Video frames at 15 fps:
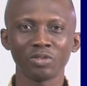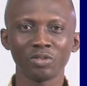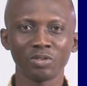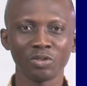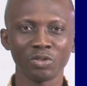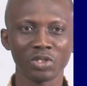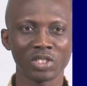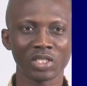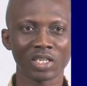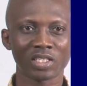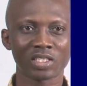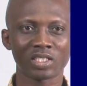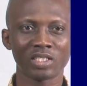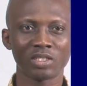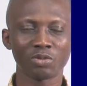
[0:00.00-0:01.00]

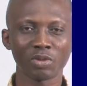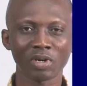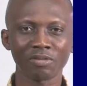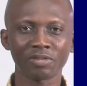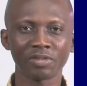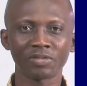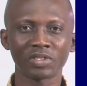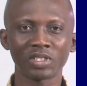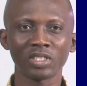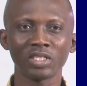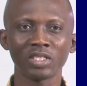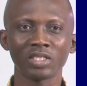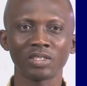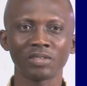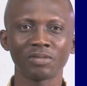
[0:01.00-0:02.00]
Ugrc
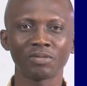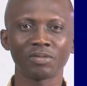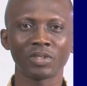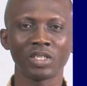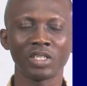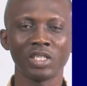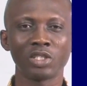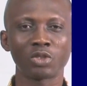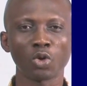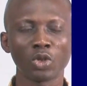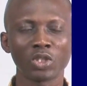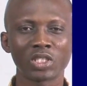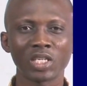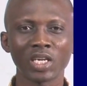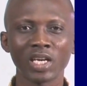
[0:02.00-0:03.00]
150. It
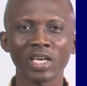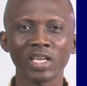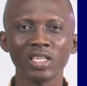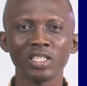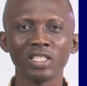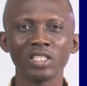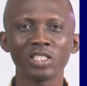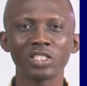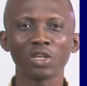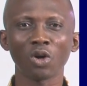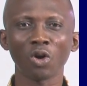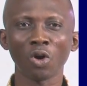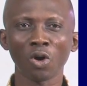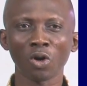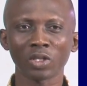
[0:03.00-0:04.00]
contains
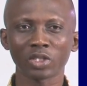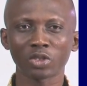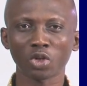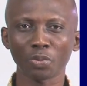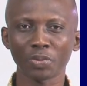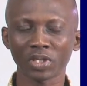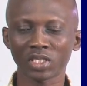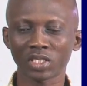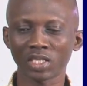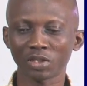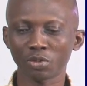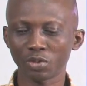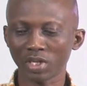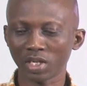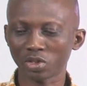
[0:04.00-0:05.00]
all the topics
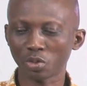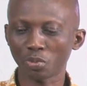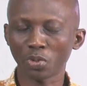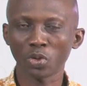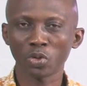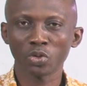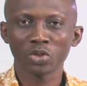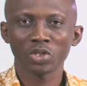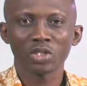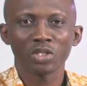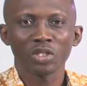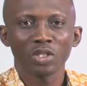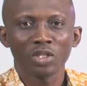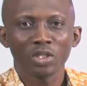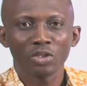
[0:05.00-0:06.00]
that we are supposed
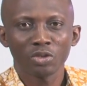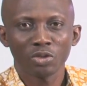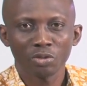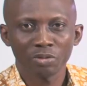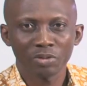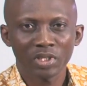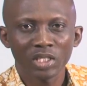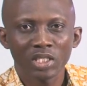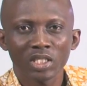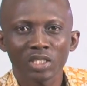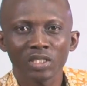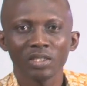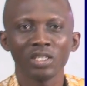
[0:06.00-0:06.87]
to read.